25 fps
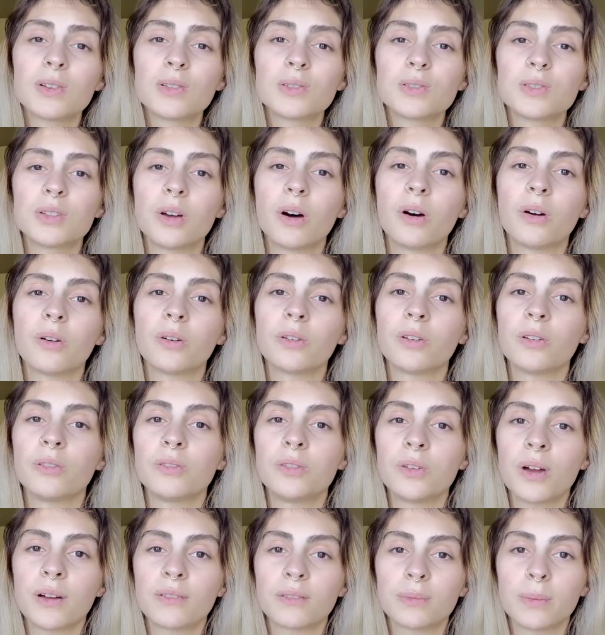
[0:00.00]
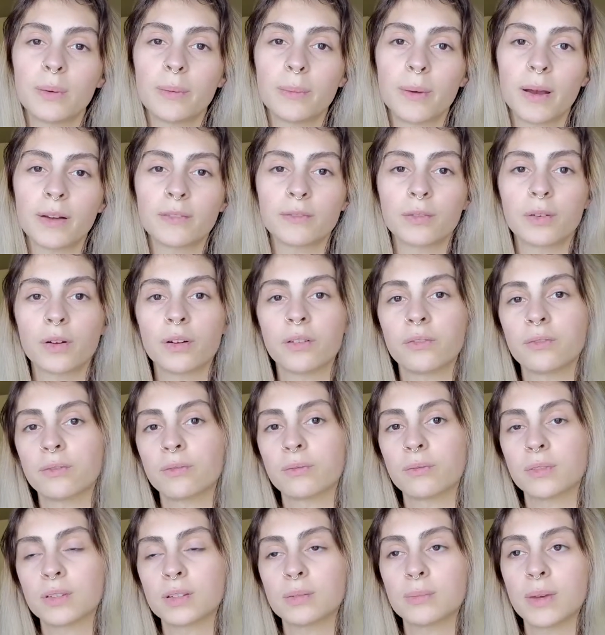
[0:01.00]
So you do have to be mindful
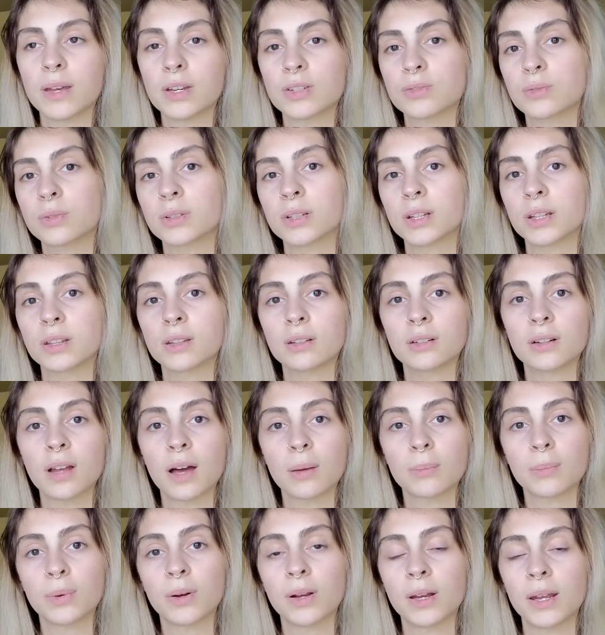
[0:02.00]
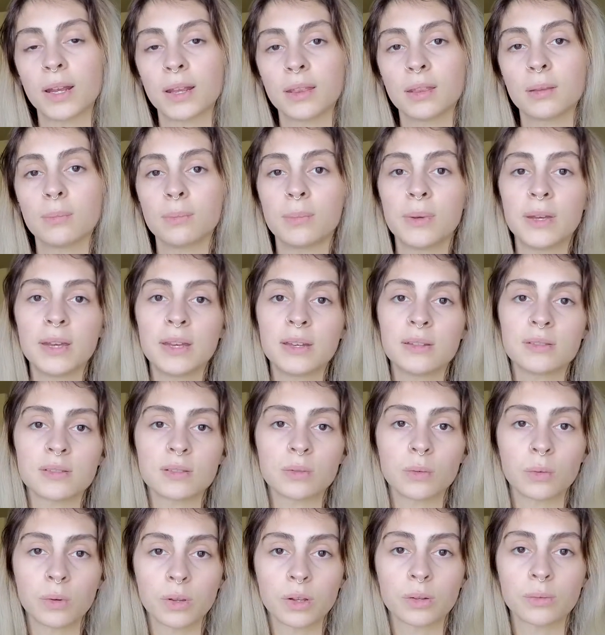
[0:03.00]
of to make sure that they're not putting the
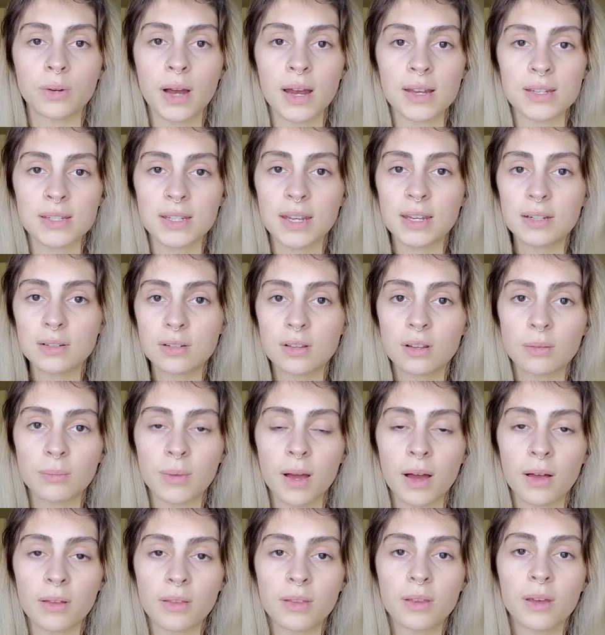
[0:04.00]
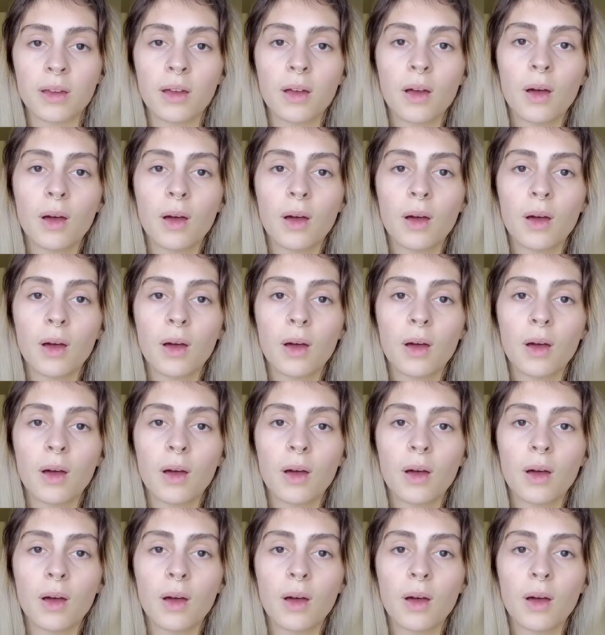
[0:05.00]
beans or the rice into their mouth.